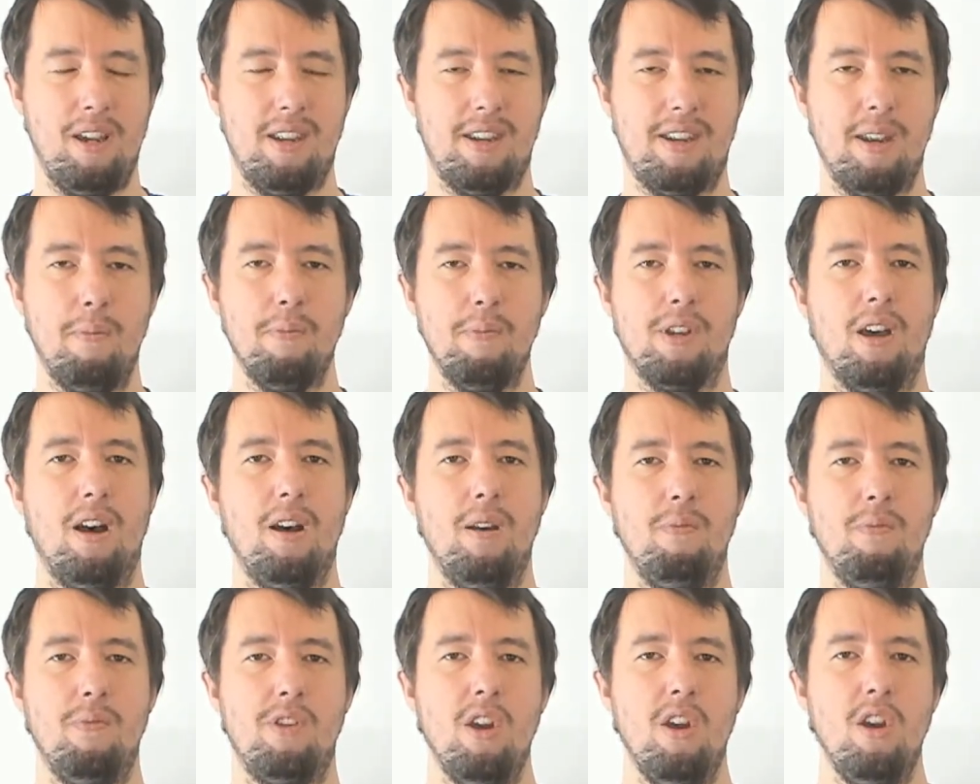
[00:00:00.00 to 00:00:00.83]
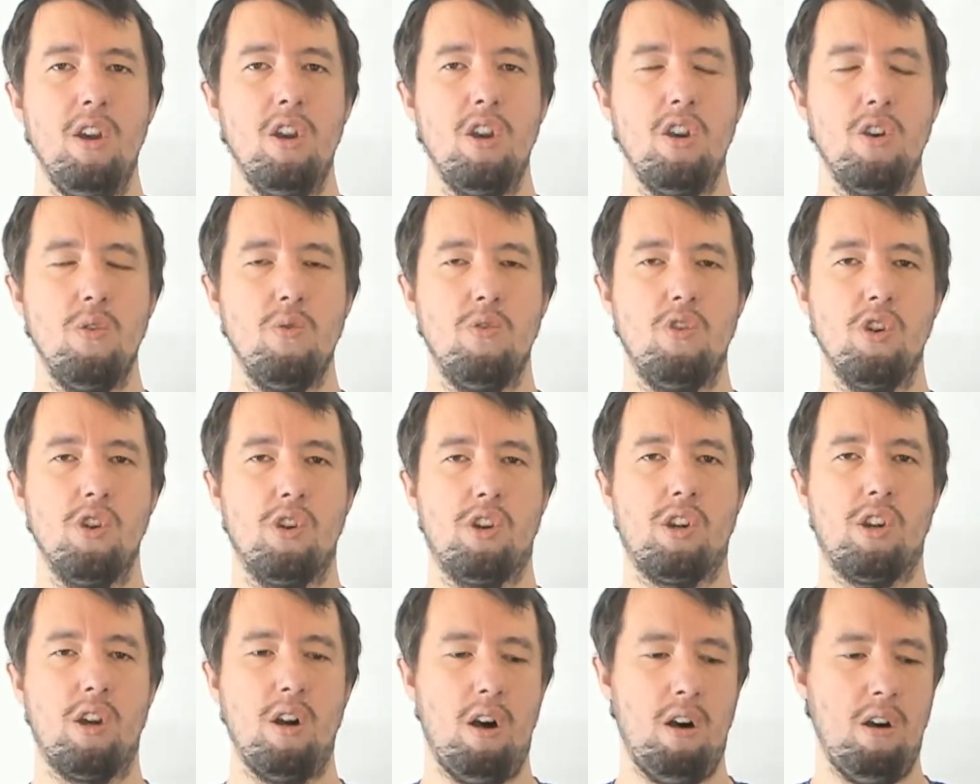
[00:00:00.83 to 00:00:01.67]
Sometimes you
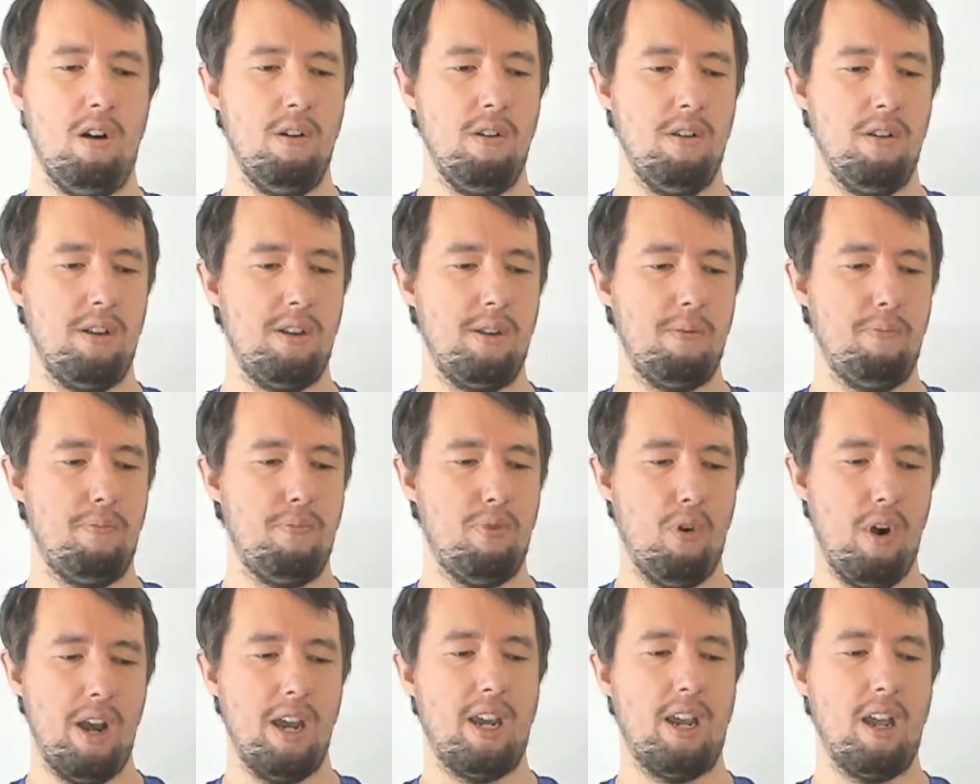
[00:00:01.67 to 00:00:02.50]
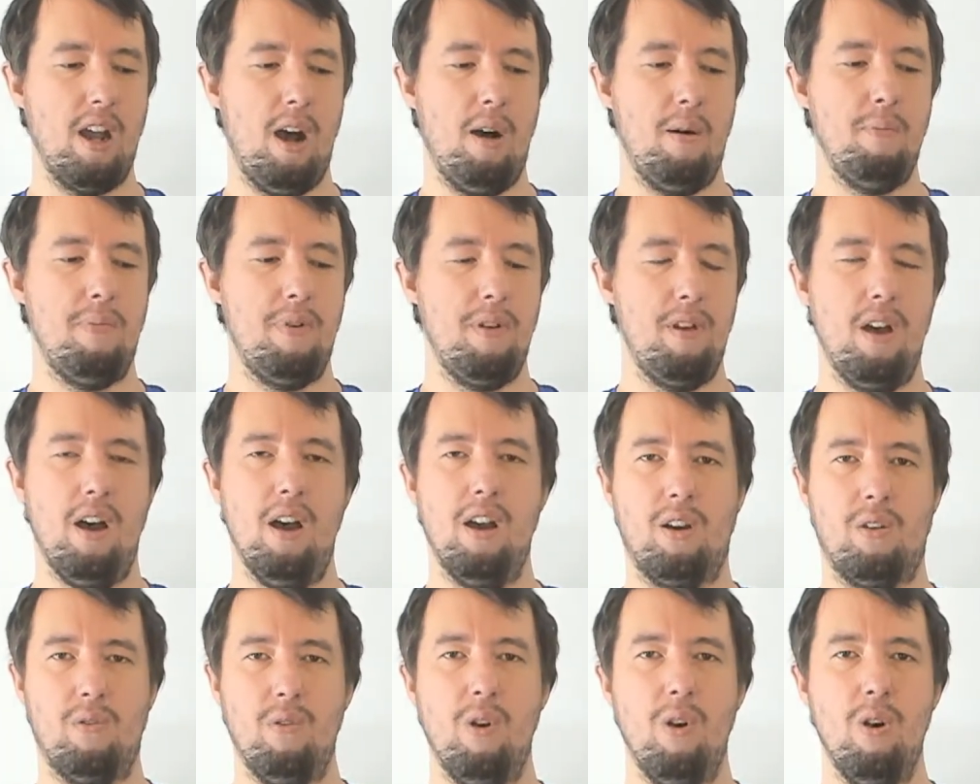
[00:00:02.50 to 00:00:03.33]
just can't break up a
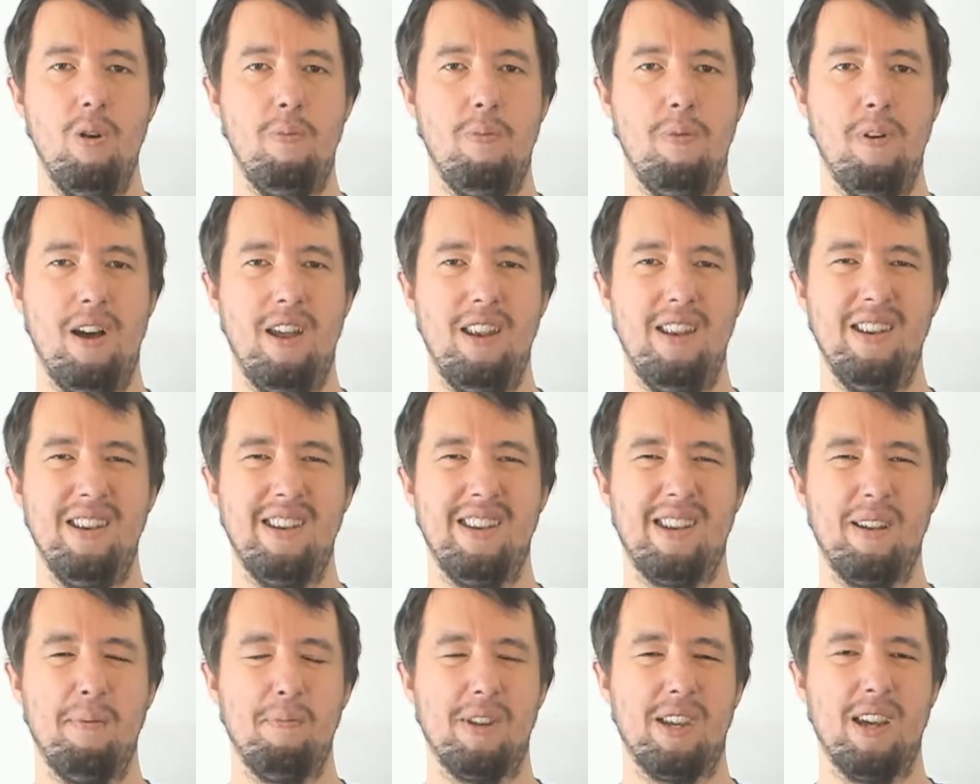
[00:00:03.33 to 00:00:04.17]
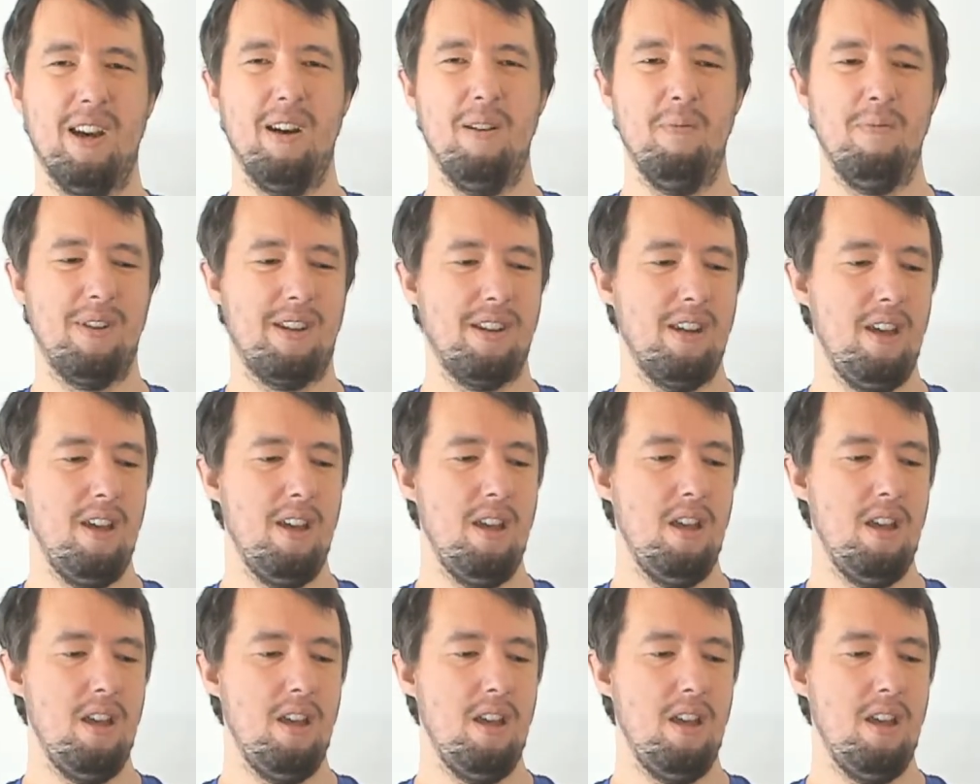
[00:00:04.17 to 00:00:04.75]
group, and sometimes